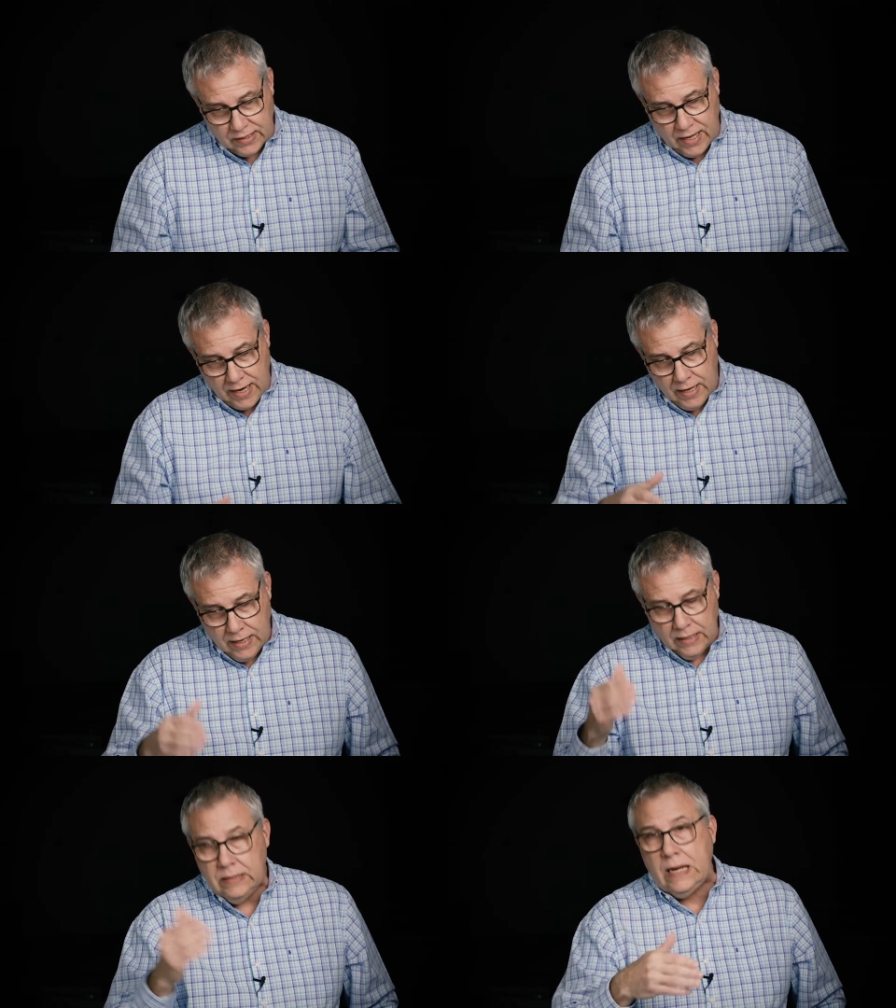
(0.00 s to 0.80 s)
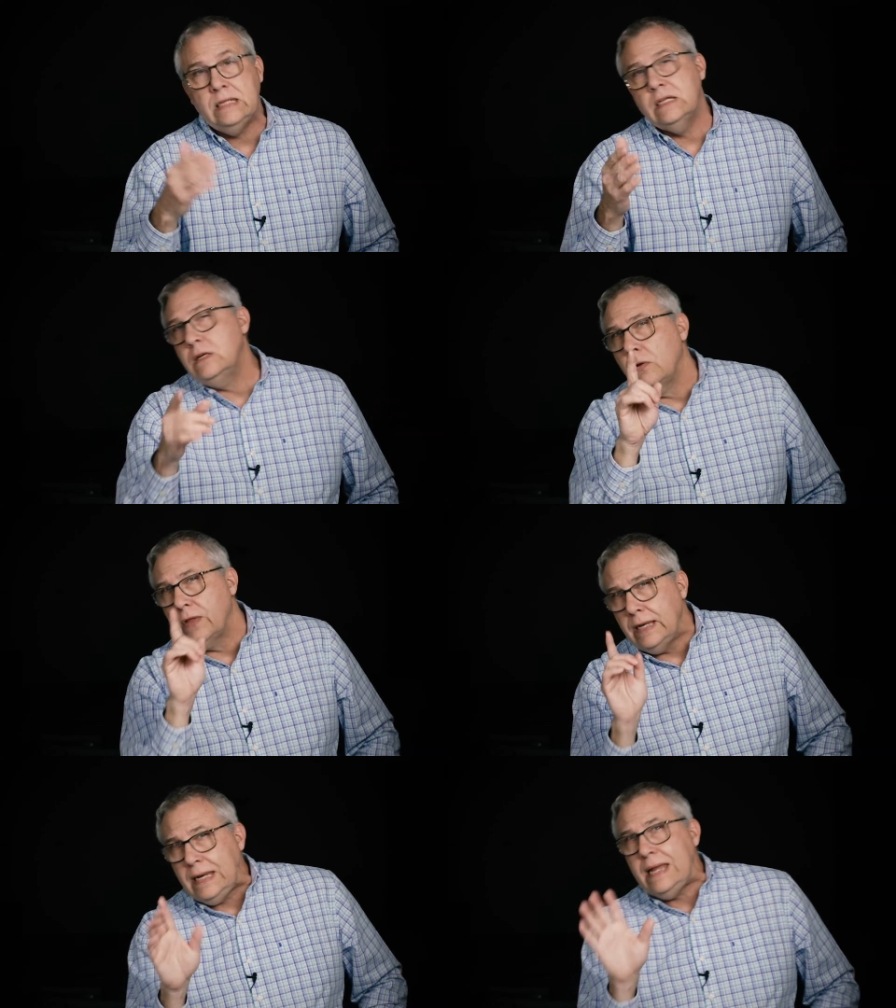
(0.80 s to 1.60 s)
And they need to know,
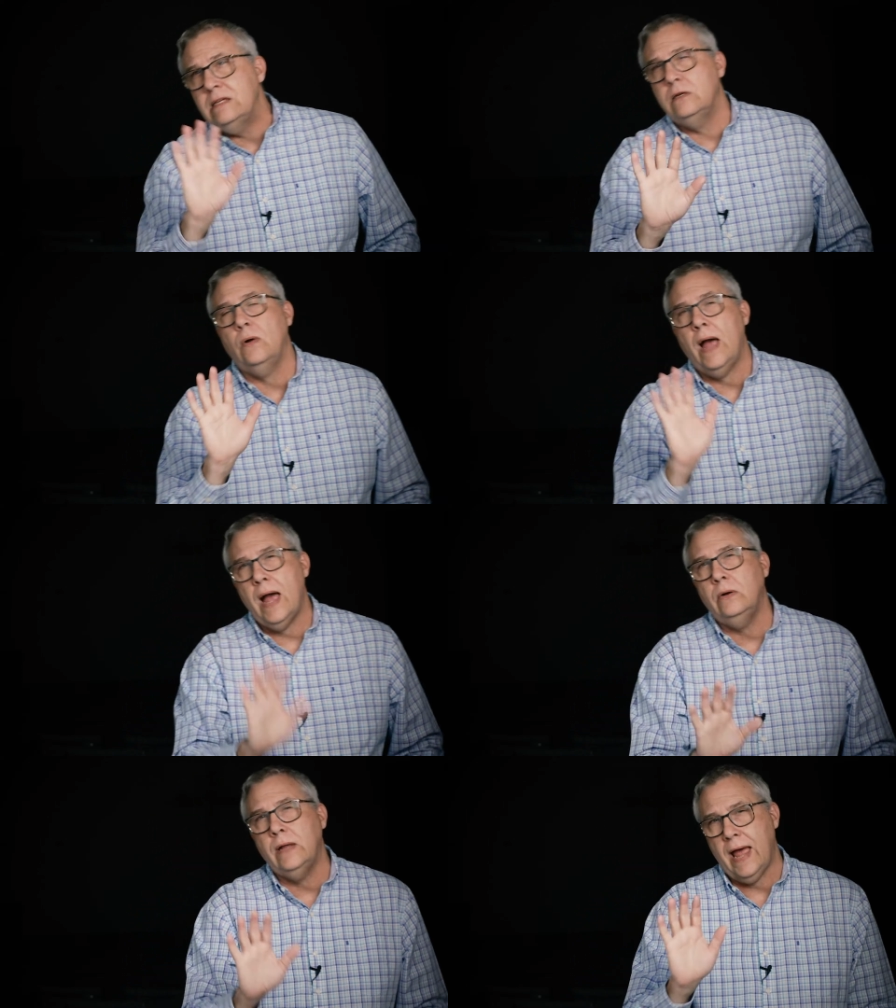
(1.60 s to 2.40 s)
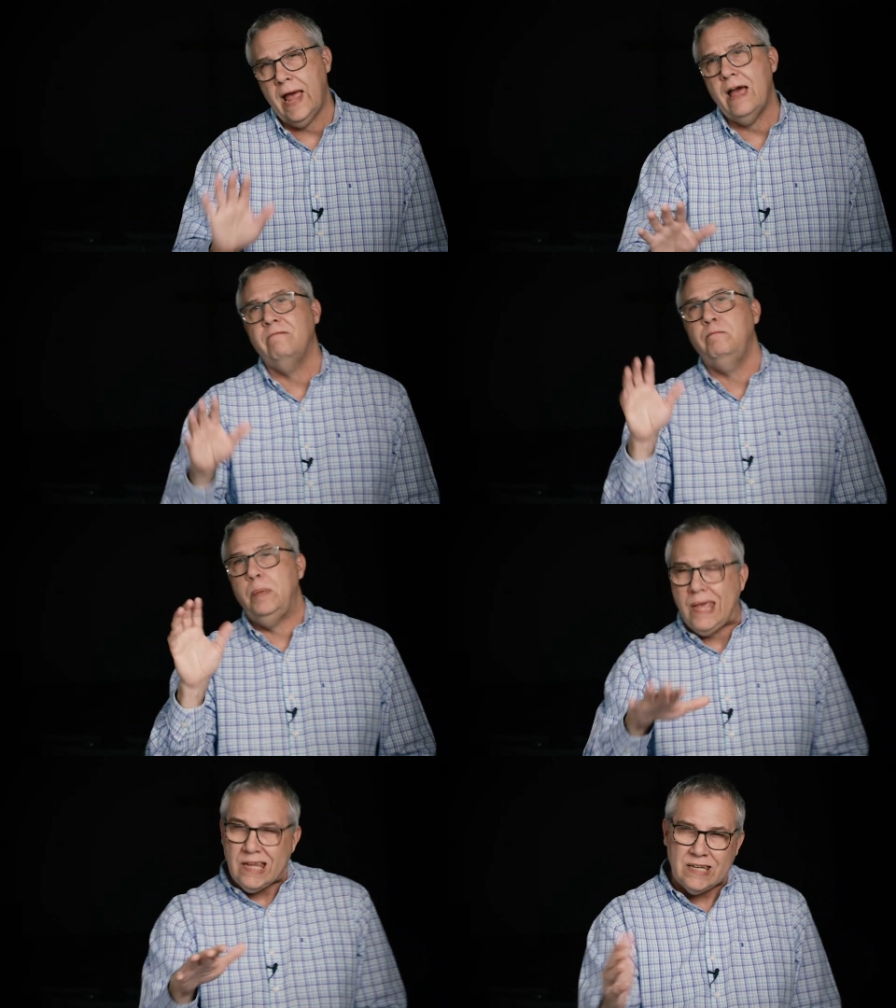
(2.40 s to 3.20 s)
they need to know how to have
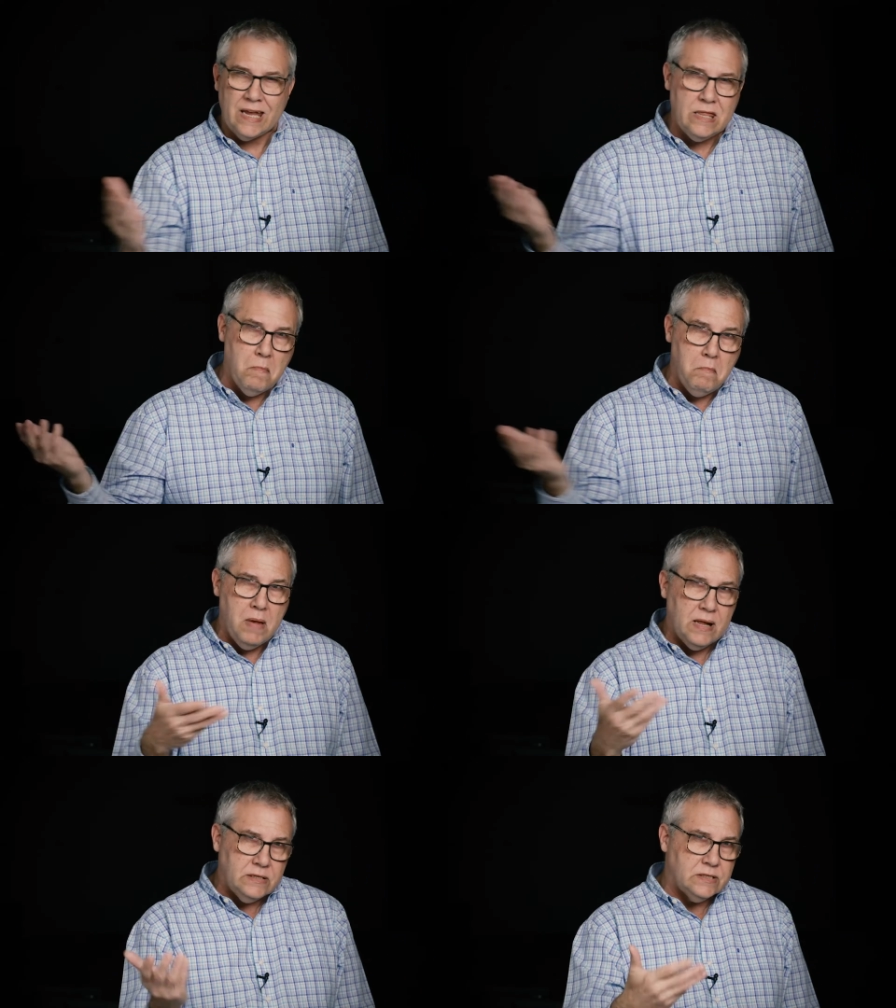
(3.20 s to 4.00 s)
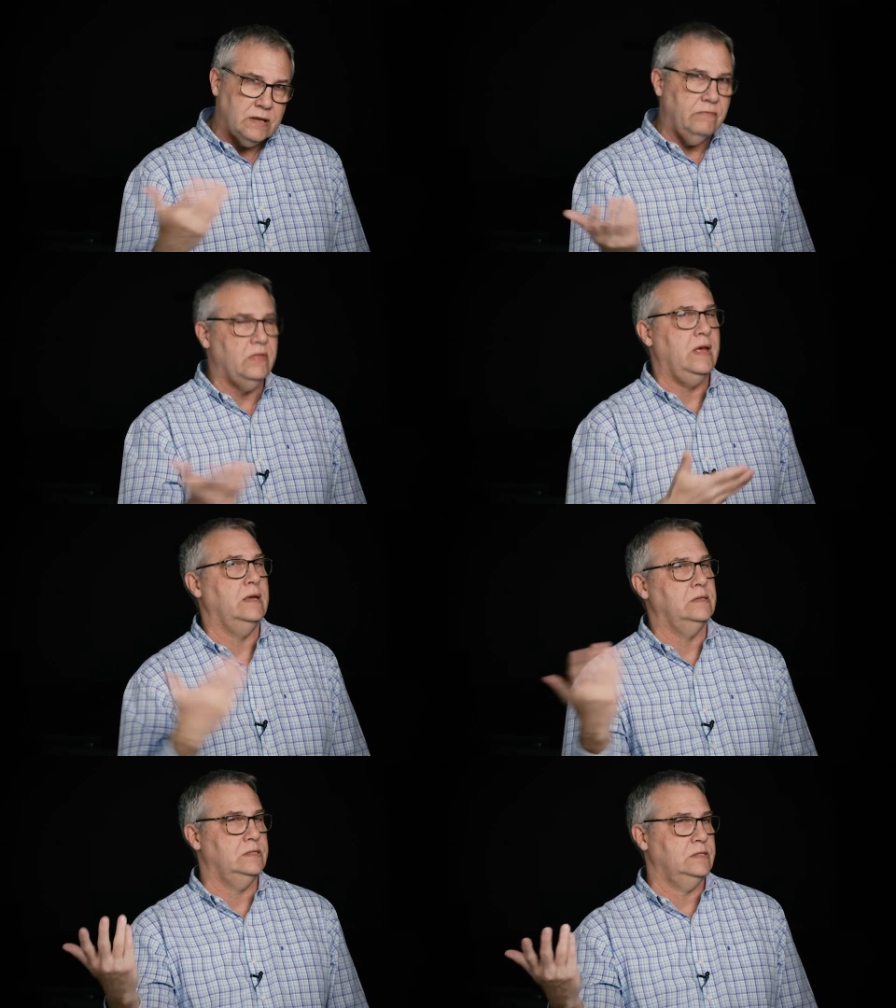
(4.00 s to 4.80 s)
peace in the midst of
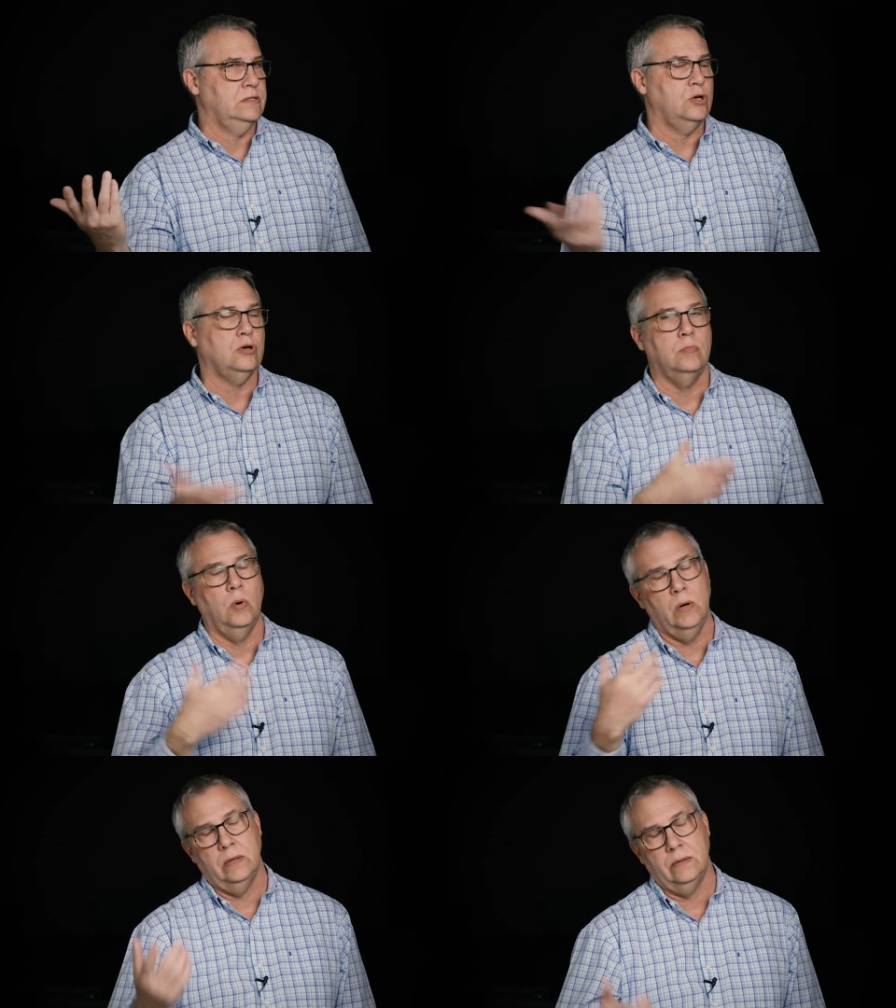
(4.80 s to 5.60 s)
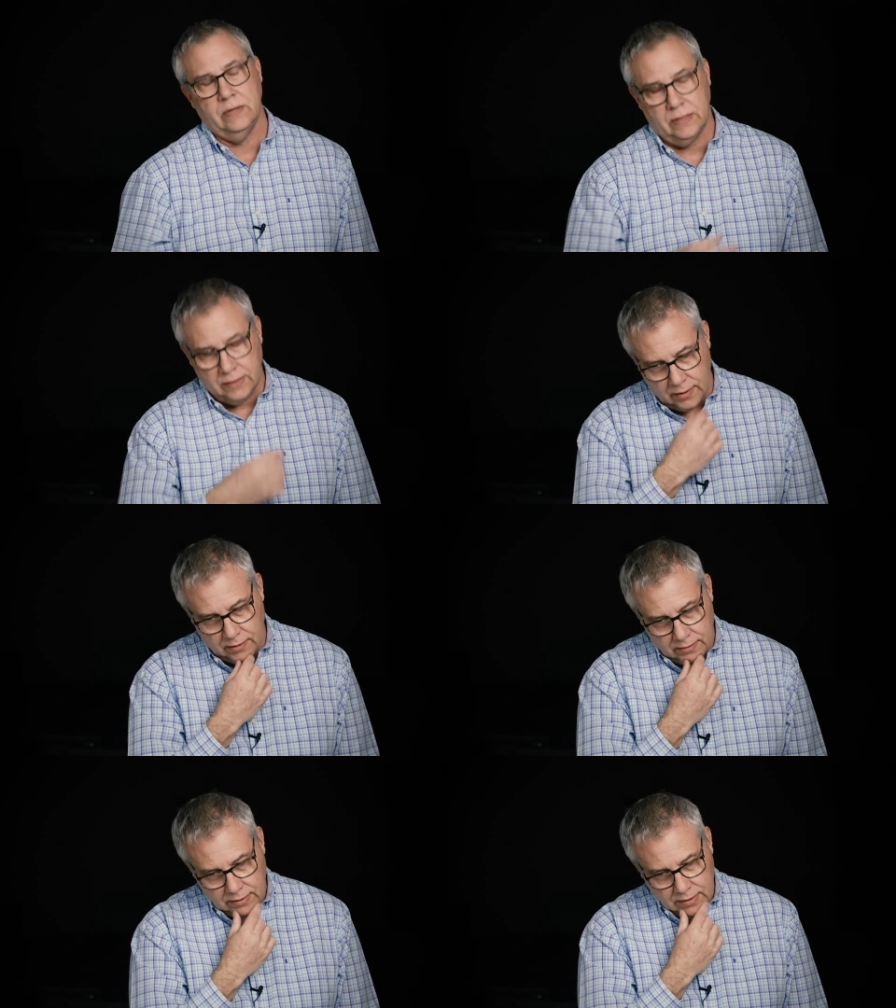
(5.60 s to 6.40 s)
this turmoil that
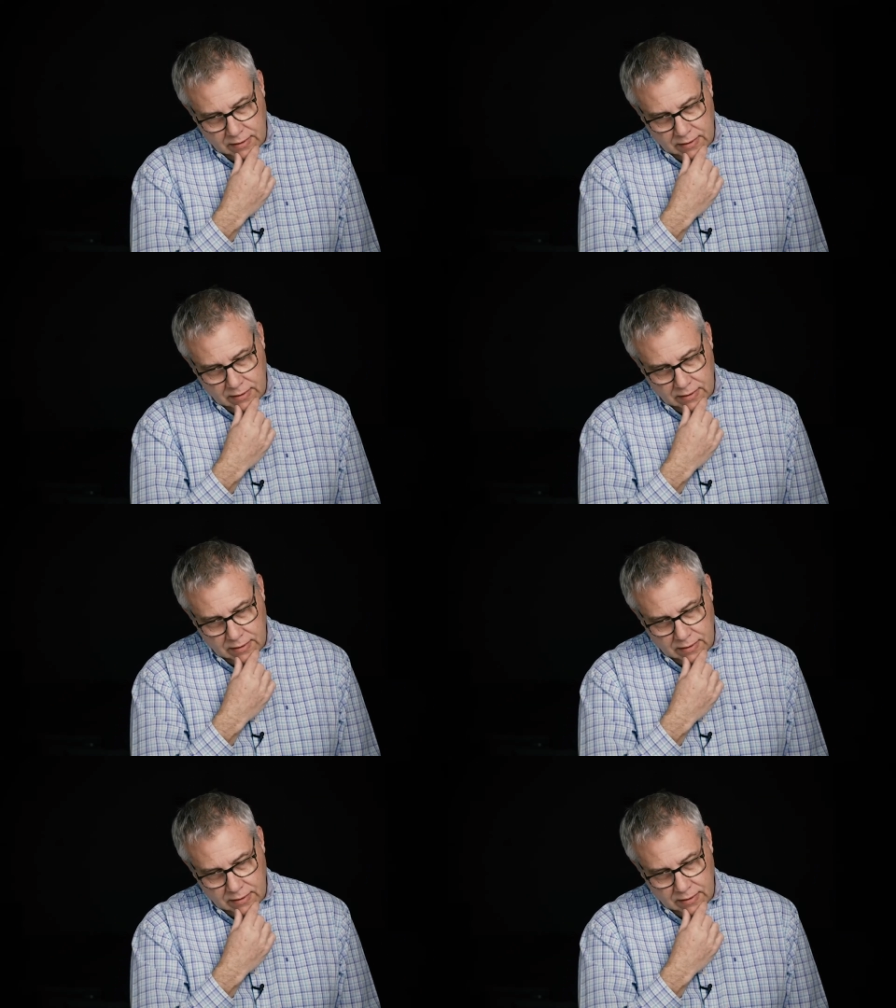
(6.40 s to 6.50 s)
they're